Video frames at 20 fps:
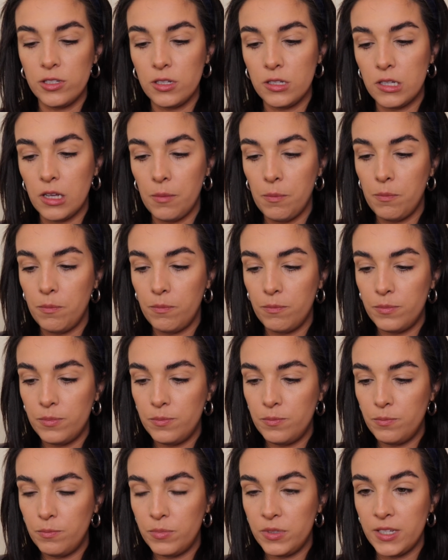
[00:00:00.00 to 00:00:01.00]
is a
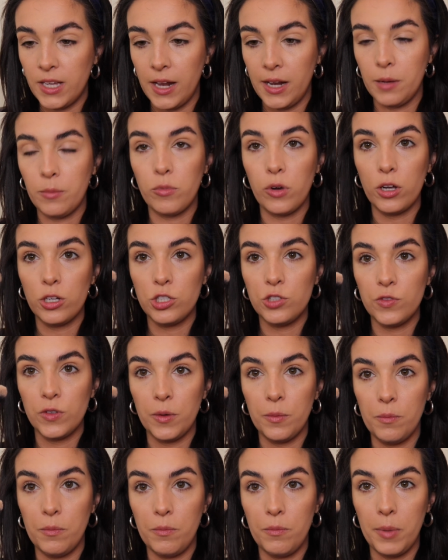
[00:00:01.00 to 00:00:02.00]
setting brush
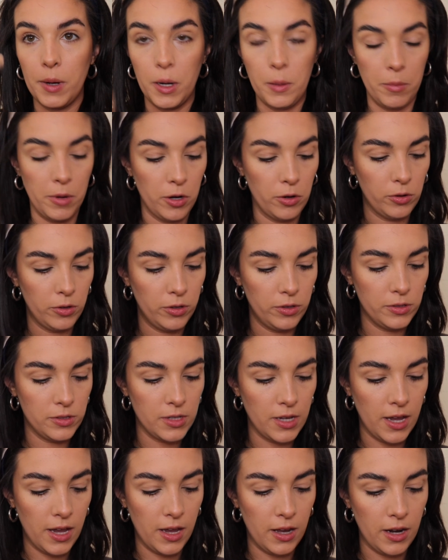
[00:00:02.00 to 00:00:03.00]
from
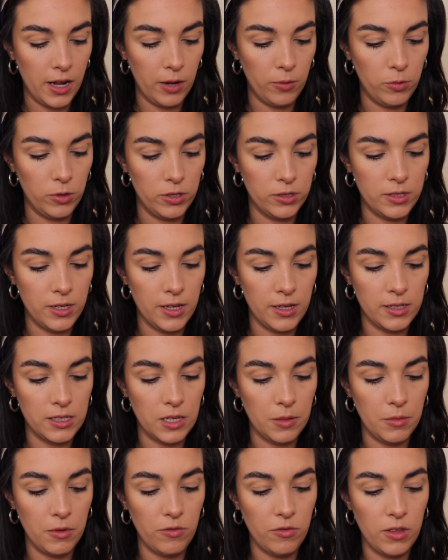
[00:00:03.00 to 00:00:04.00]
bareminerals, and I will take
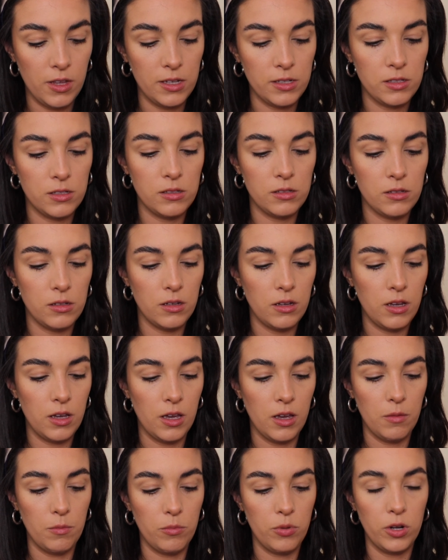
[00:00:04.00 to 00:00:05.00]
some of this
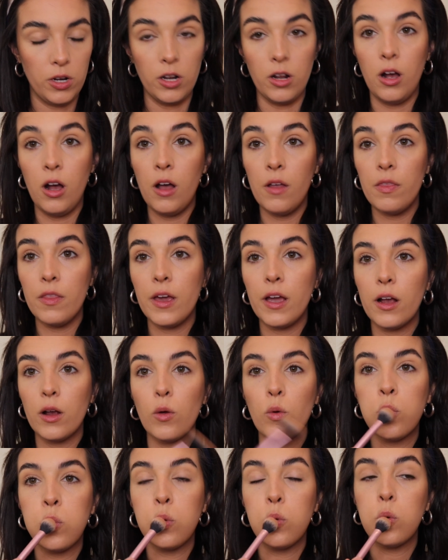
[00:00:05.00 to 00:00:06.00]
and put it on
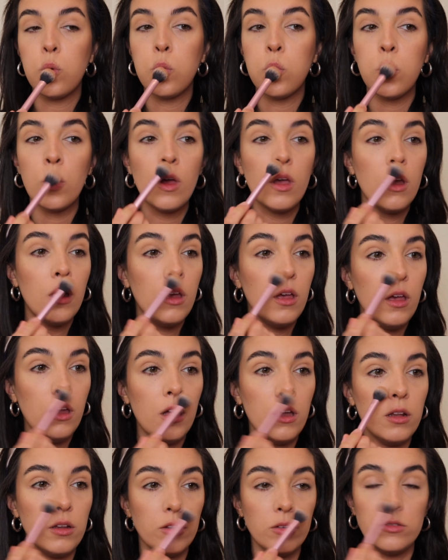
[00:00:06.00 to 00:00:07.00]
there
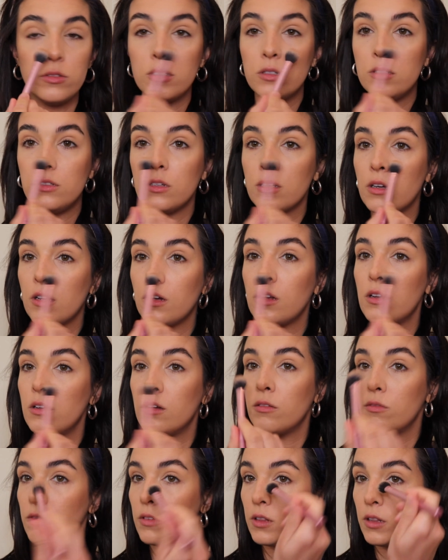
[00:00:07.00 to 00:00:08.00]
and use it to kind
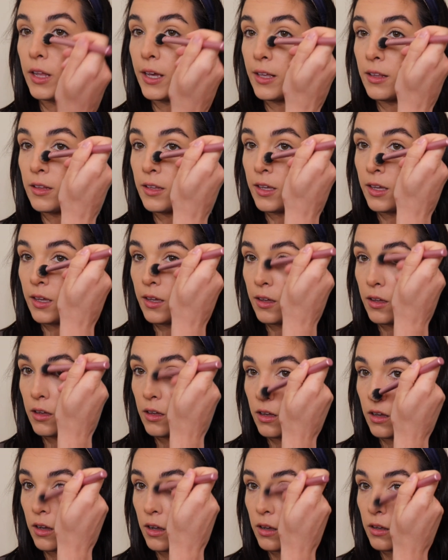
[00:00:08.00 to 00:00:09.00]
of lightly
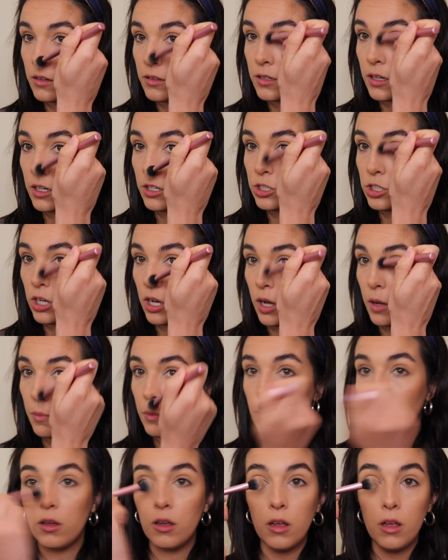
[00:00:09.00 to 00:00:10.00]
touch up
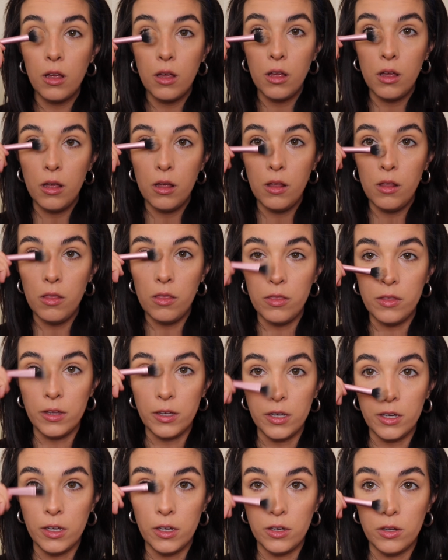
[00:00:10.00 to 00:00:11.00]

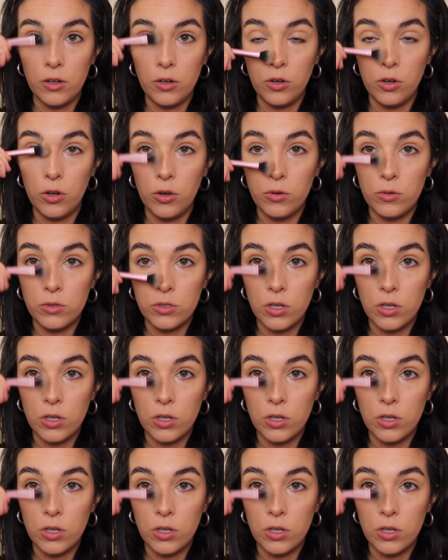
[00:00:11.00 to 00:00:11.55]
the nose